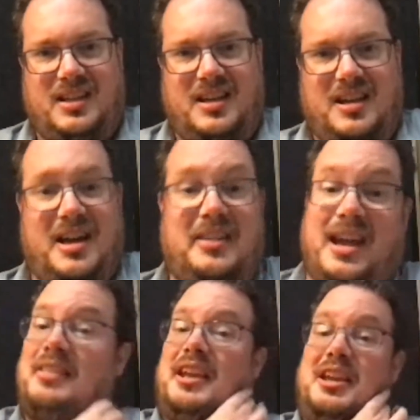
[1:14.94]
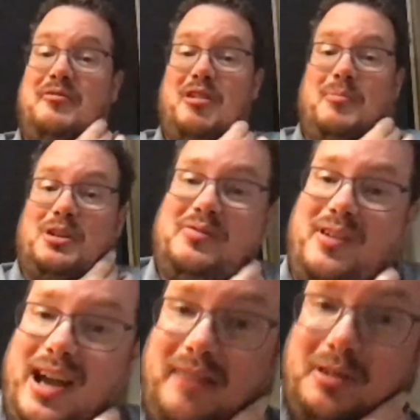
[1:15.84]
Hi there. Thank you very much for
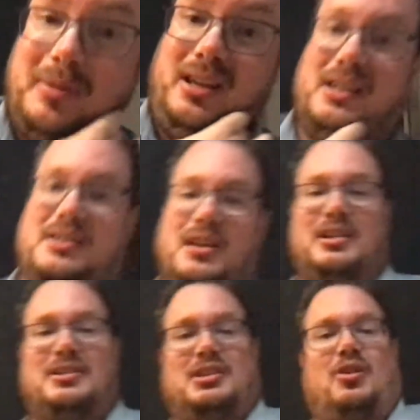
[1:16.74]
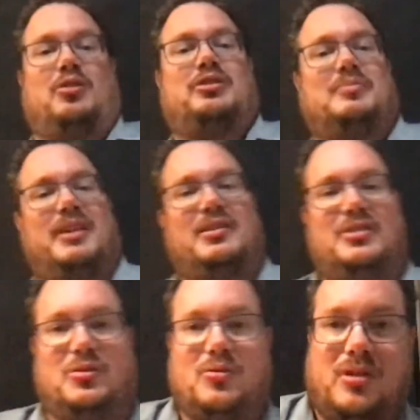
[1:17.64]
having me. It's an honor to be able to
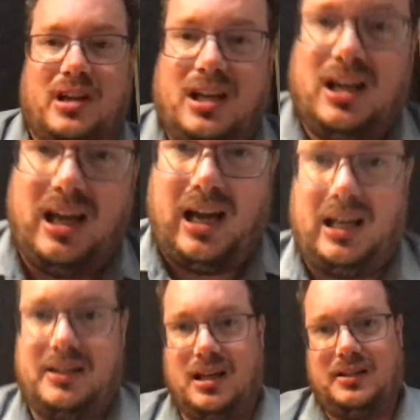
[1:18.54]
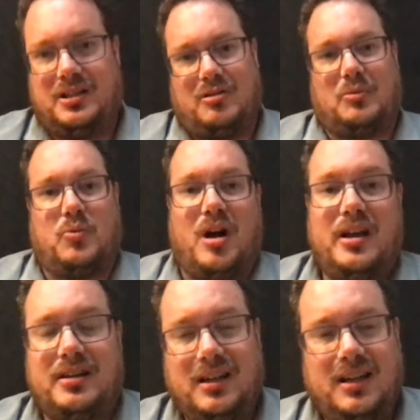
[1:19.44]
talk at Disrupt
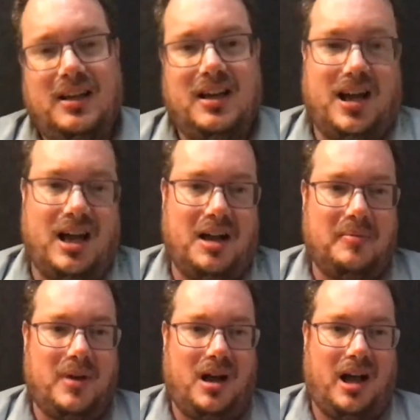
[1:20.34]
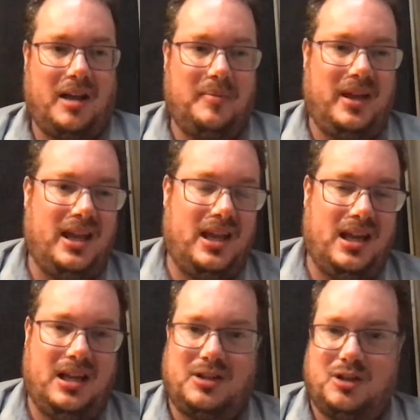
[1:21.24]
Wired. I'm
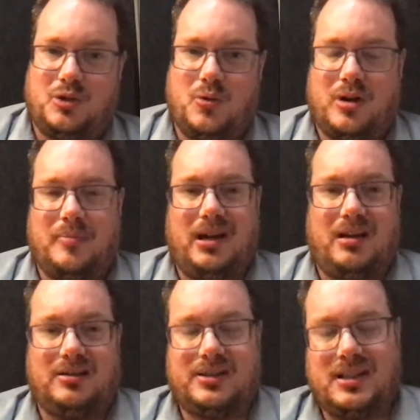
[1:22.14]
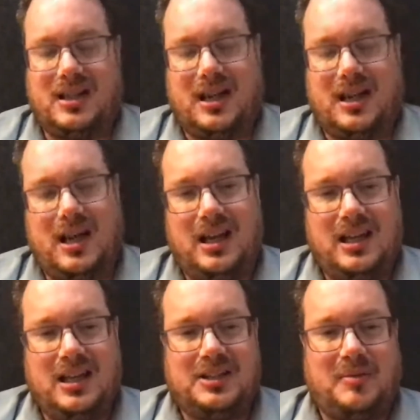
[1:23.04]
here to talk about
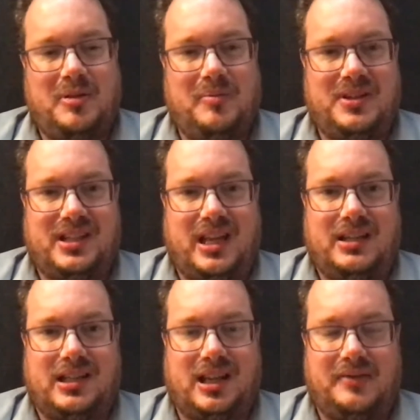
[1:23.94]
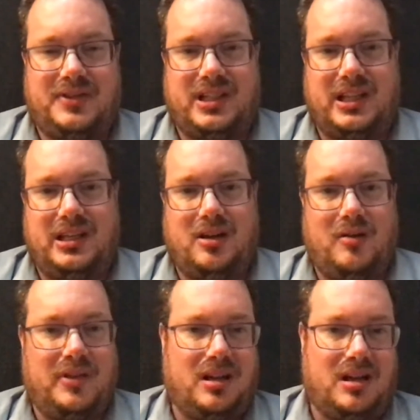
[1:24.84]
some of the mistakes that I've seen over
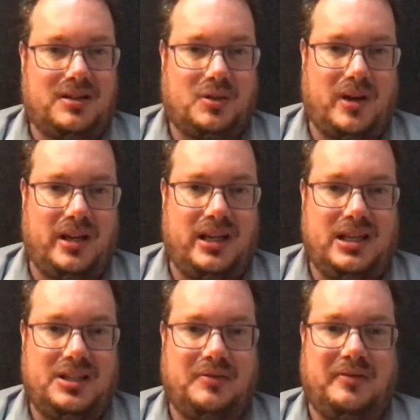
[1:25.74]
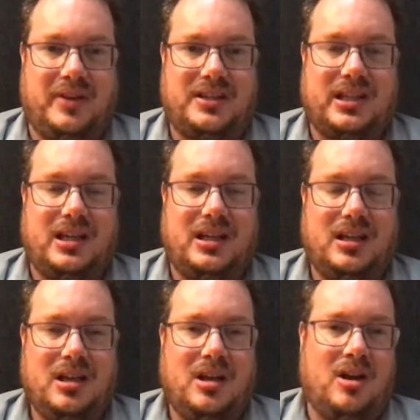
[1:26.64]
the last 20 years of investing,
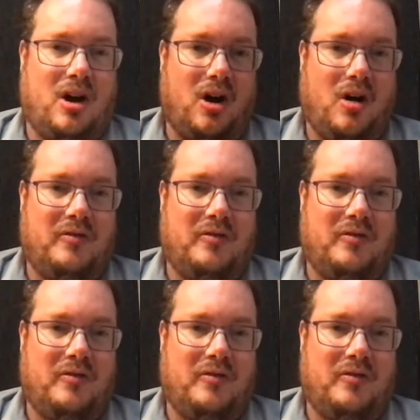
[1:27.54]
of